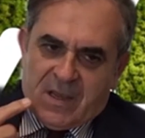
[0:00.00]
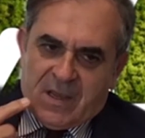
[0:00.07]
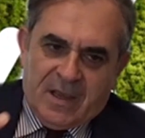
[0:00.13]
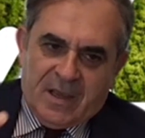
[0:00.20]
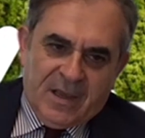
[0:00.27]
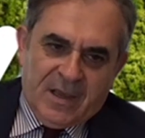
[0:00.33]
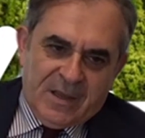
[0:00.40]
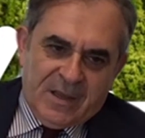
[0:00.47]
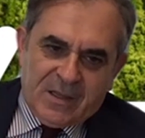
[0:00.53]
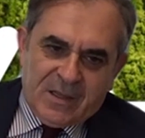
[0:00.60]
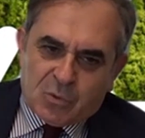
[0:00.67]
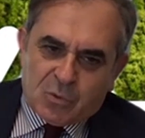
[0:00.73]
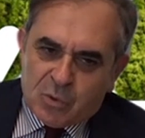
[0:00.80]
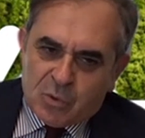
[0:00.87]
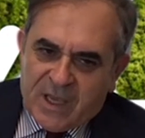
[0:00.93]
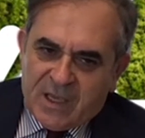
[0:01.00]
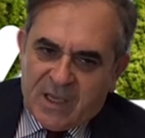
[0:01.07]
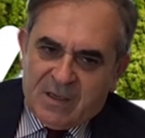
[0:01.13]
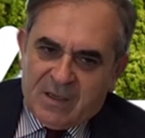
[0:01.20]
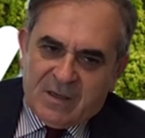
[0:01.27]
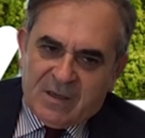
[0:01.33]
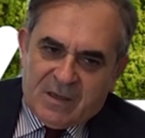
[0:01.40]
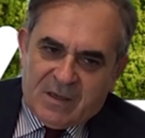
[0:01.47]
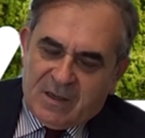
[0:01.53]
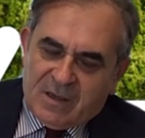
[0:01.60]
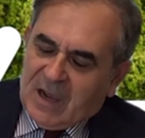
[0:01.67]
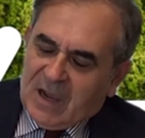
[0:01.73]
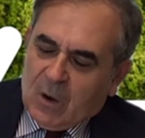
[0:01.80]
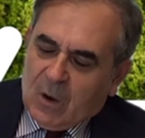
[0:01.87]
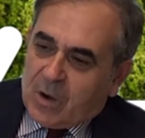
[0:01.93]
Uh,
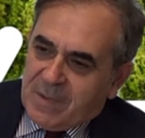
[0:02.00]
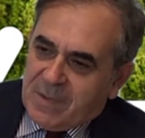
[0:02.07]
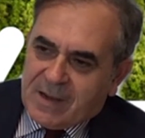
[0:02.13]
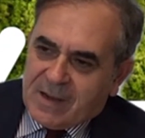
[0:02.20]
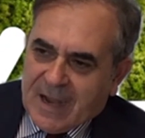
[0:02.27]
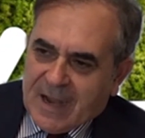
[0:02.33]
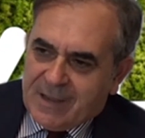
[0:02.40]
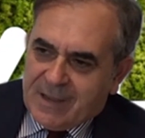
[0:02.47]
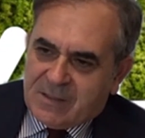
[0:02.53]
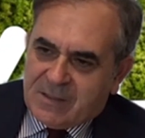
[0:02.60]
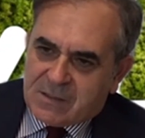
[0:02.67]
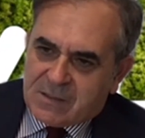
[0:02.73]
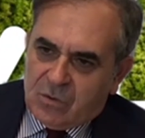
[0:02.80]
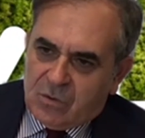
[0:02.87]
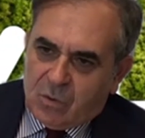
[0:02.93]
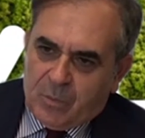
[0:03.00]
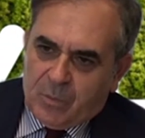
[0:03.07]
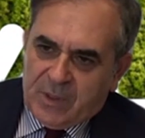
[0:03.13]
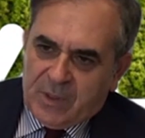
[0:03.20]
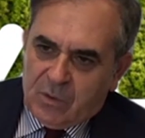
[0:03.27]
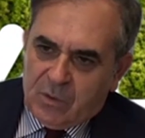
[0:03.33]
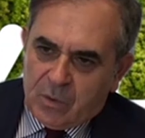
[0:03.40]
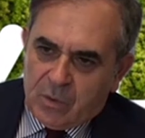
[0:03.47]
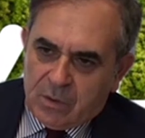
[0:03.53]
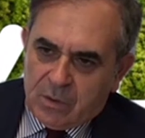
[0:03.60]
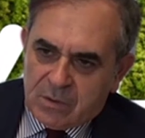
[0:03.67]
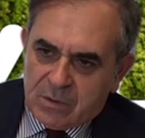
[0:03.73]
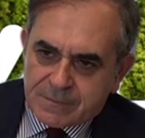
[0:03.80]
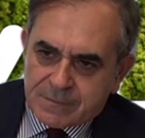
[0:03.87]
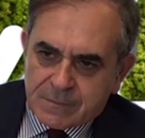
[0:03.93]
today, uh, our main client is the European
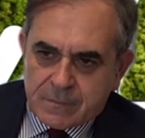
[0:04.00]
Union.